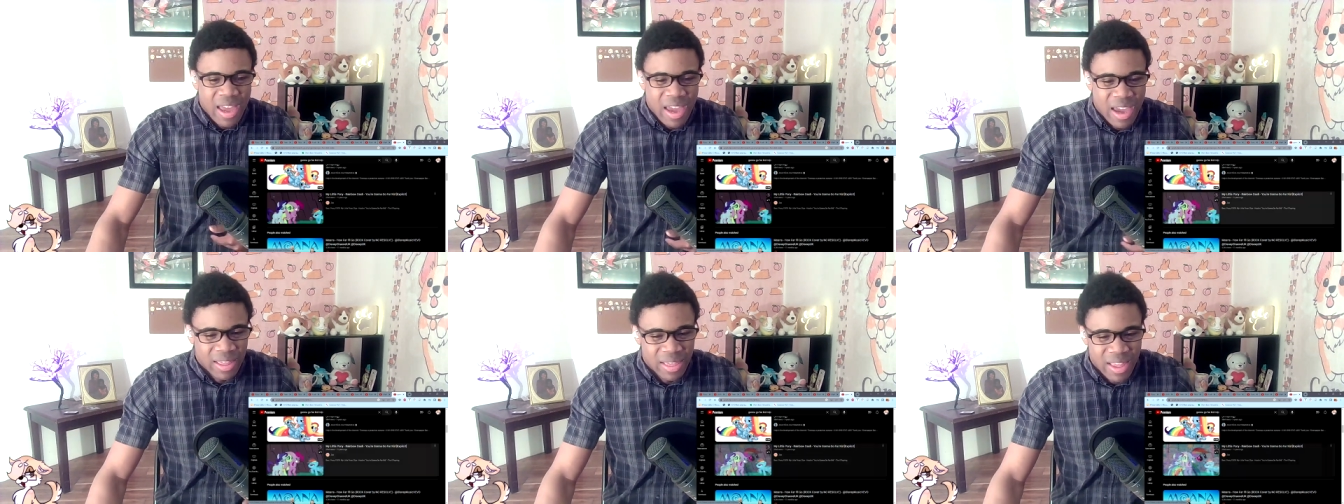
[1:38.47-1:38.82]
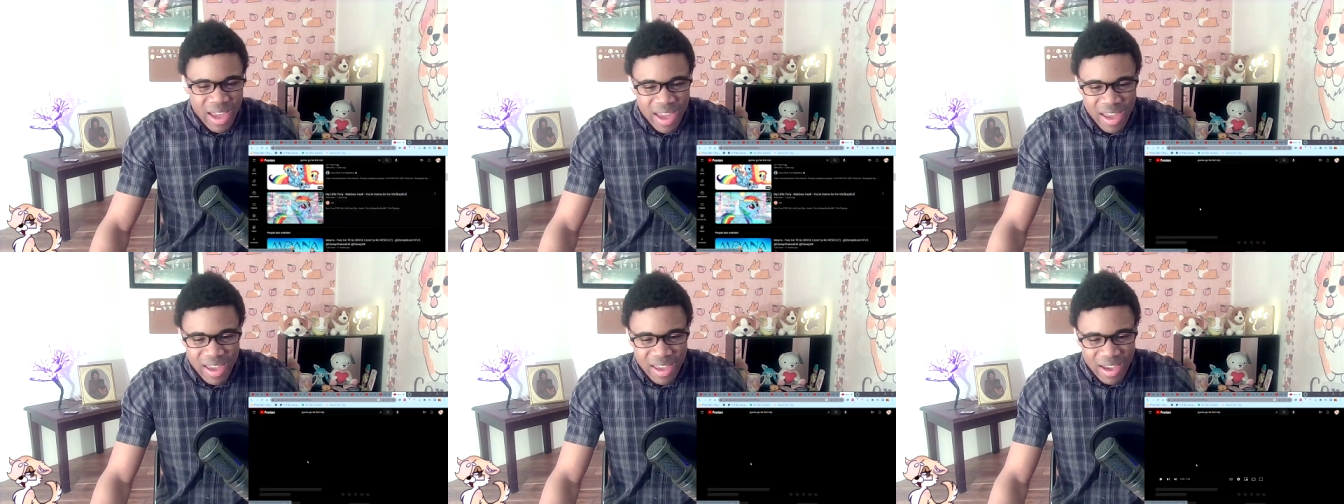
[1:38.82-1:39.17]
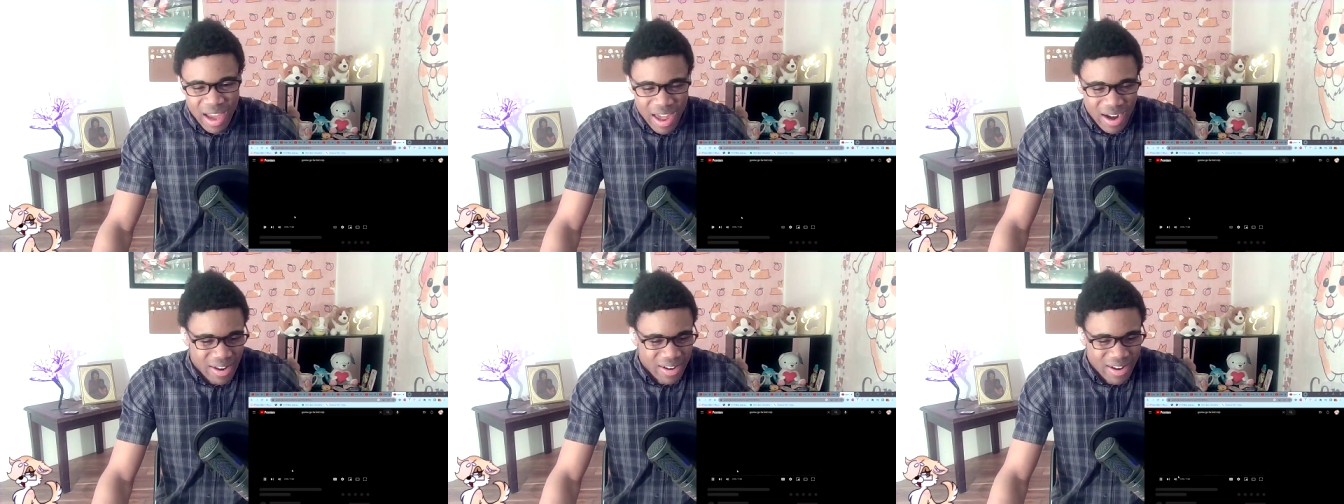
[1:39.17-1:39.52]
And like,
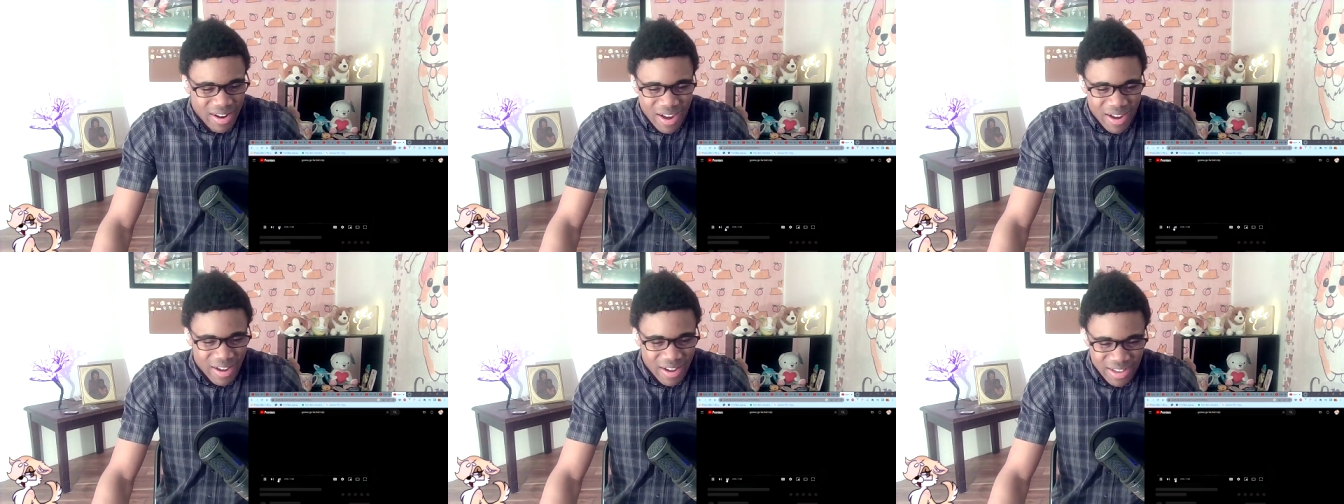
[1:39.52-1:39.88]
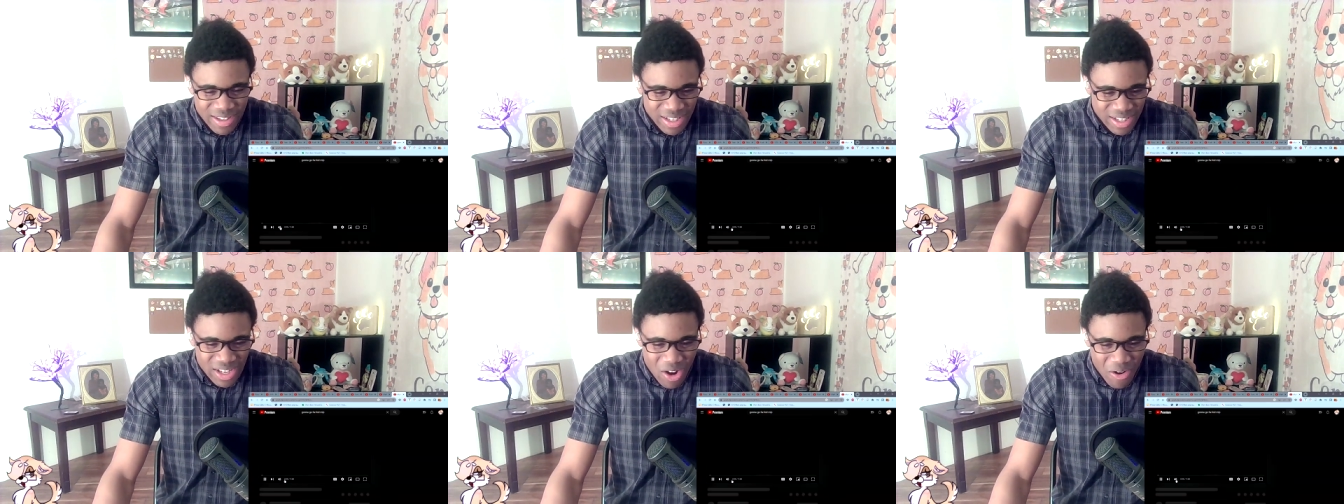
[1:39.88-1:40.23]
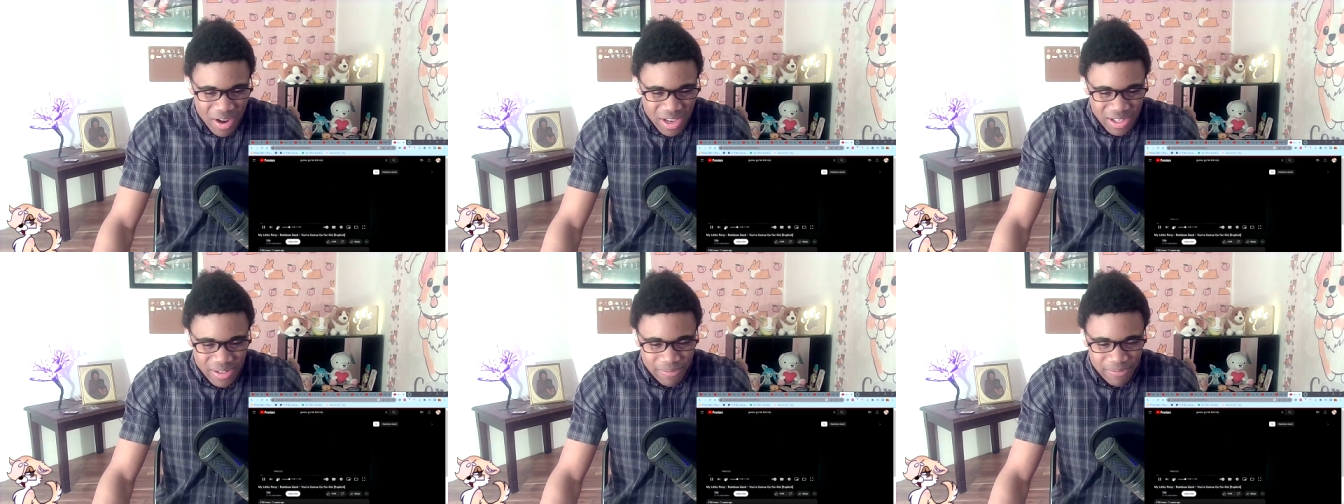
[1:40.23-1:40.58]
I don't know, it just
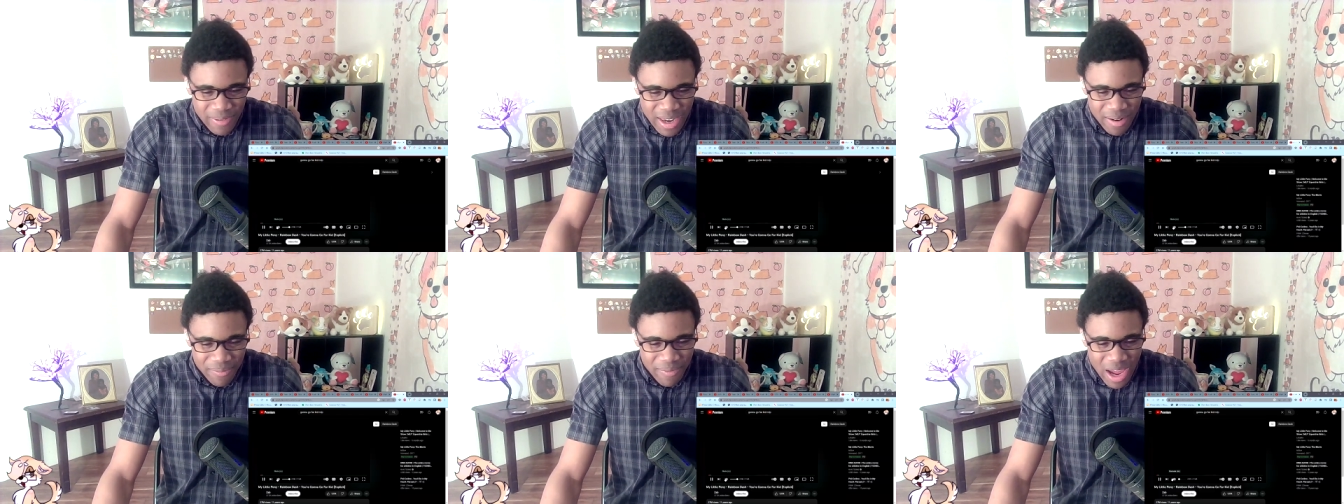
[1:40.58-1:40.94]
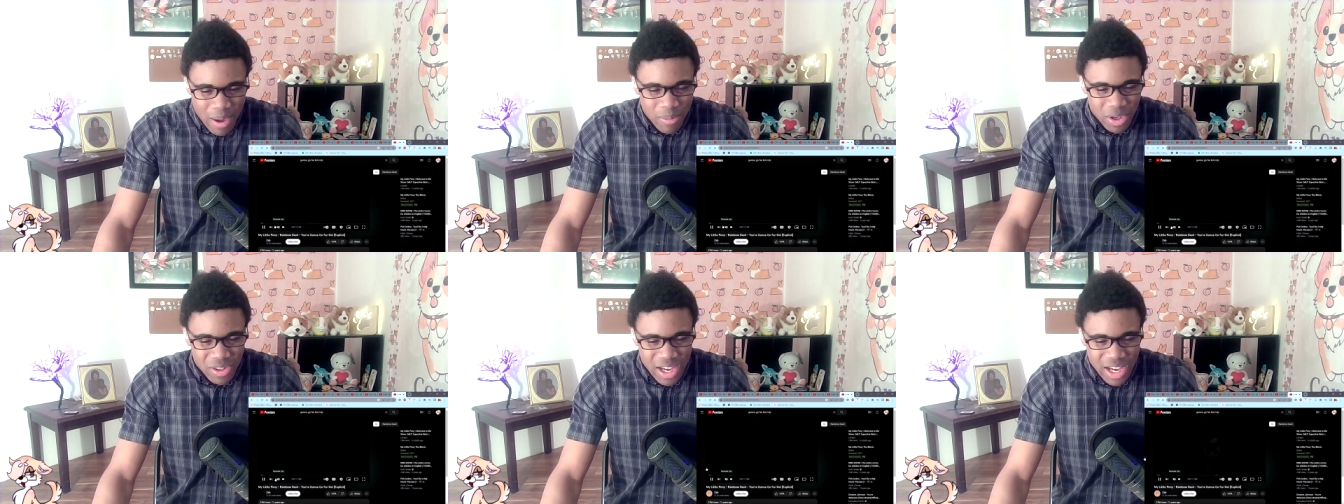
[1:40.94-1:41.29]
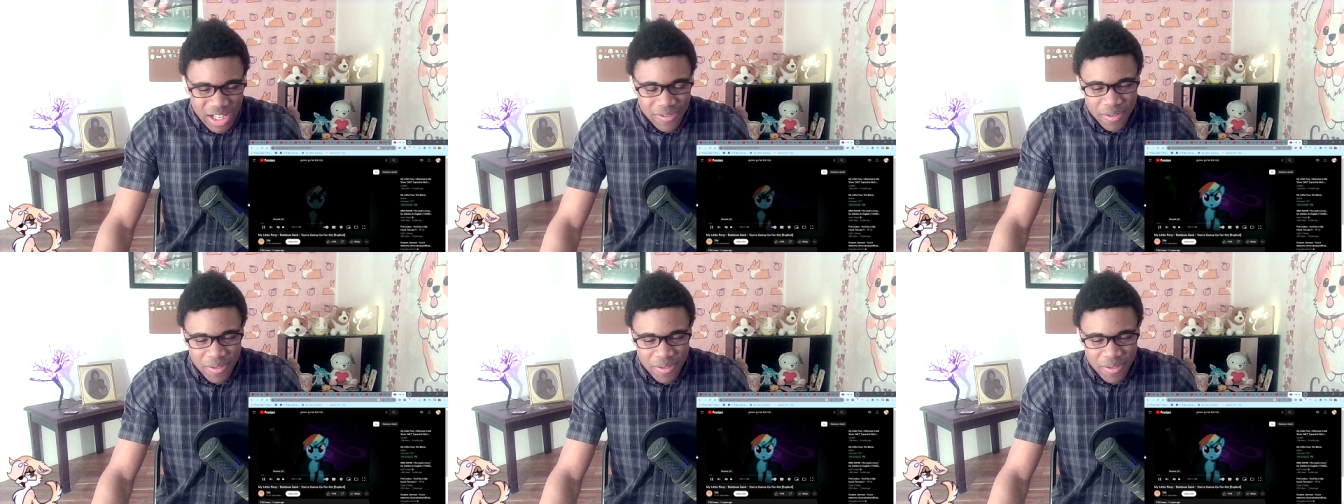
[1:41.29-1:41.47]
always fitted Rainbow Dash for